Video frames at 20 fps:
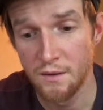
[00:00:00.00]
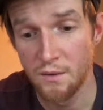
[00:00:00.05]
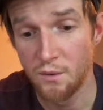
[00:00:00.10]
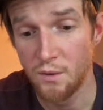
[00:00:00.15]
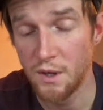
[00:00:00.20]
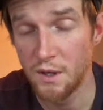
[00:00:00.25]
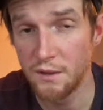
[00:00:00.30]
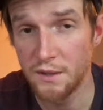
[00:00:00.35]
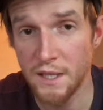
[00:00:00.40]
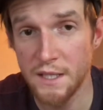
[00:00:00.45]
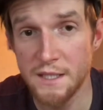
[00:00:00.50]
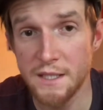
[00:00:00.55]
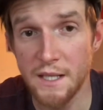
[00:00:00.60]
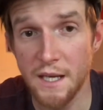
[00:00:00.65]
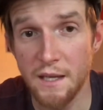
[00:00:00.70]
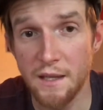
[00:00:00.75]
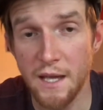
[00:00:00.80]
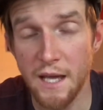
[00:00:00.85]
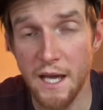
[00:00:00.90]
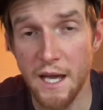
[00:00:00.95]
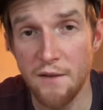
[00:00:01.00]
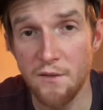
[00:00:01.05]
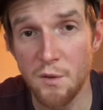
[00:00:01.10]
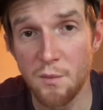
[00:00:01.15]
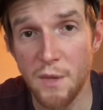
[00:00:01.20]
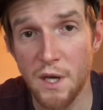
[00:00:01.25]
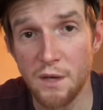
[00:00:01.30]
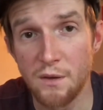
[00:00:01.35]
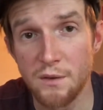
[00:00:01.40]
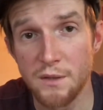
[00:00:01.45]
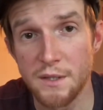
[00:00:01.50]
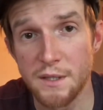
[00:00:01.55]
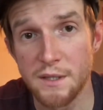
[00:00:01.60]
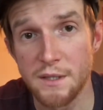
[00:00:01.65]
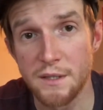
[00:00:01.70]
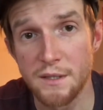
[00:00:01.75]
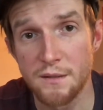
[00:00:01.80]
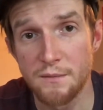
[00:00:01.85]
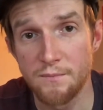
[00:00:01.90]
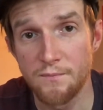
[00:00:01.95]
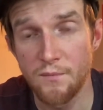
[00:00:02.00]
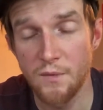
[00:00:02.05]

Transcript: well, they say that heavy metals is